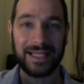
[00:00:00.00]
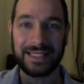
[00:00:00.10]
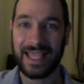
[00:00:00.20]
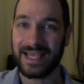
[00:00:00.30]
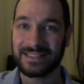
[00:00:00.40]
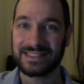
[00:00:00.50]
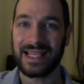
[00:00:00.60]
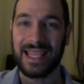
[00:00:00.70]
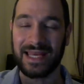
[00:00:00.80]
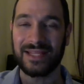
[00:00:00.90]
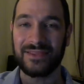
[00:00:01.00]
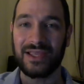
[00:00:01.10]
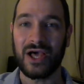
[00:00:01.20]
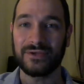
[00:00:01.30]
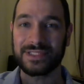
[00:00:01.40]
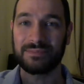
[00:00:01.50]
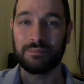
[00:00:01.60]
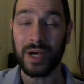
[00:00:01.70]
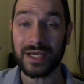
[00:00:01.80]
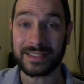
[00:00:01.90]
can't say anything else
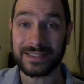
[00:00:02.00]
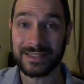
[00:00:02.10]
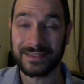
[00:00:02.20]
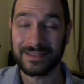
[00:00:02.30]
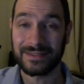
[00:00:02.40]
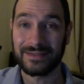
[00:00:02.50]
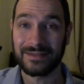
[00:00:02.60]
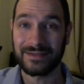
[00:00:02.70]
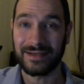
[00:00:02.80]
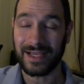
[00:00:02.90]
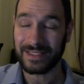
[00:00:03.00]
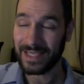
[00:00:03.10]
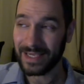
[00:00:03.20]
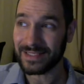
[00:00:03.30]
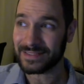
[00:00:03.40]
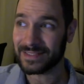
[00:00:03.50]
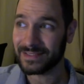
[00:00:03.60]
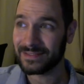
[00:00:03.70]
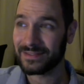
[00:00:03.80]
but. I can't.